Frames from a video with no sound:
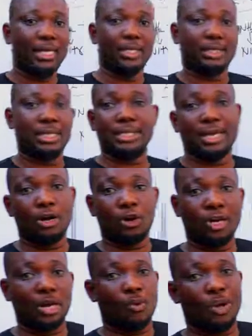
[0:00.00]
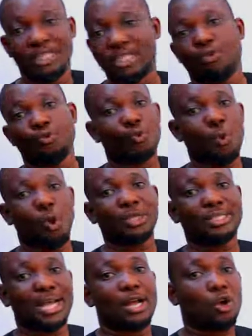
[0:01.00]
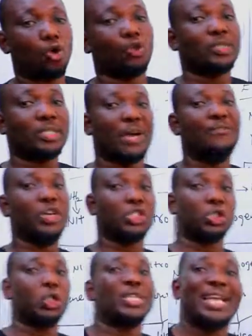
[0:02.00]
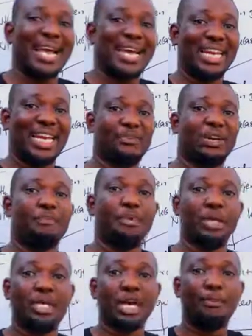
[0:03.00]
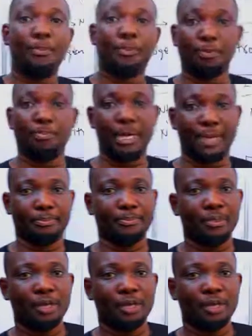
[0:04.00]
Since they are all aquatic, water conservation can never be their problem.